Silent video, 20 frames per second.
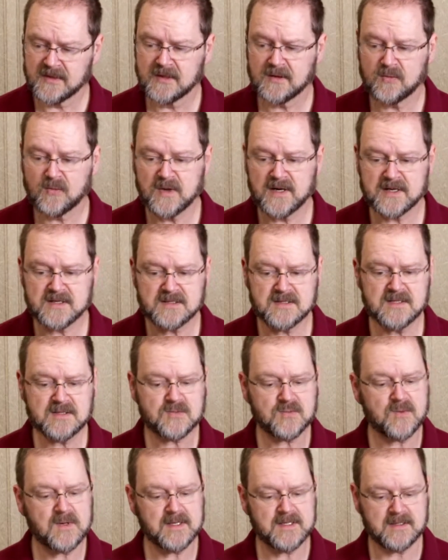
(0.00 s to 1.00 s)
Whereas
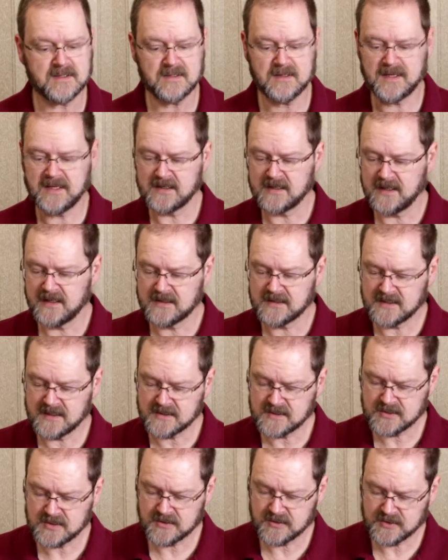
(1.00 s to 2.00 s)
this one, it
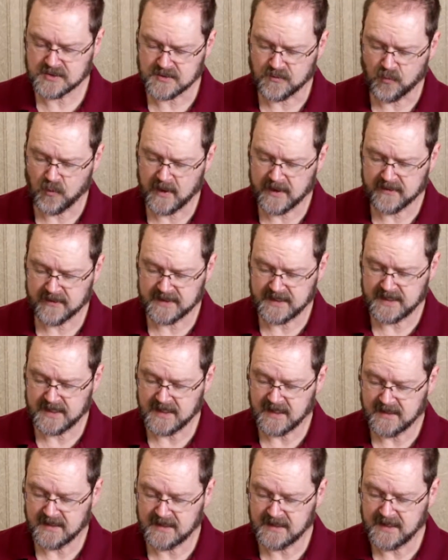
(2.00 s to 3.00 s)
does show some wear in
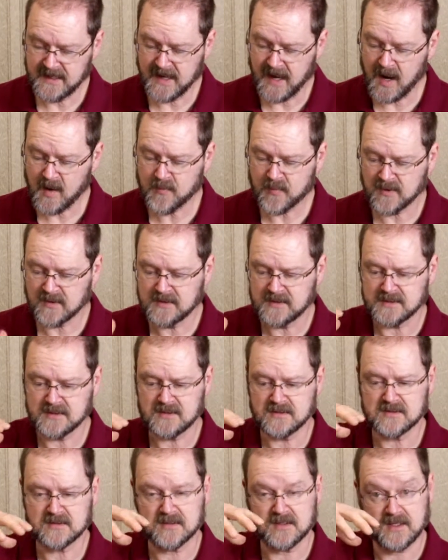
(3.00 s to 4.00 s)
the upper.
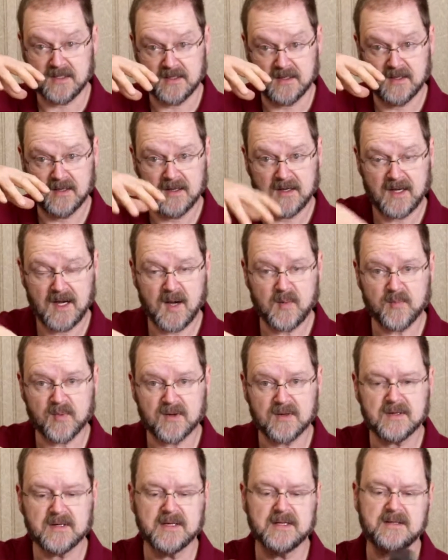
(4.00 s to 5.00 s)
This is the
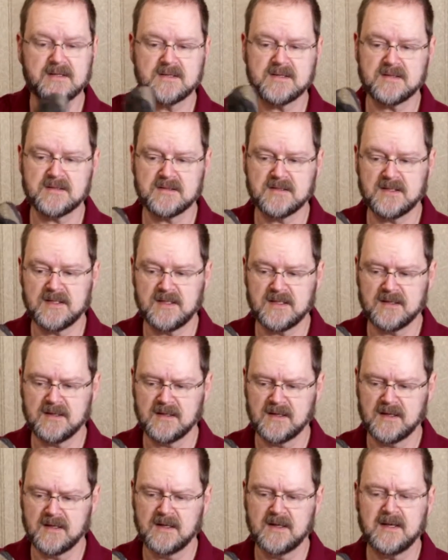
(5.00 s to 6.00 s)
upper, and this is the
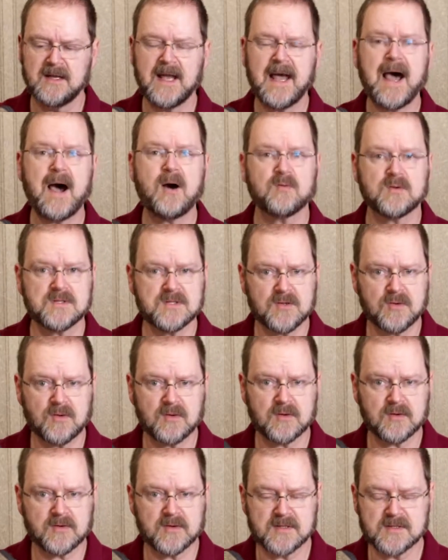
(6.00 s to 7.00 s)
outsole
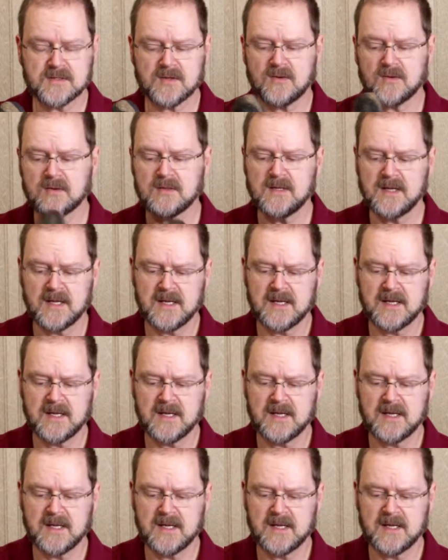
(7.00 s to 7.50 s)
or the sole.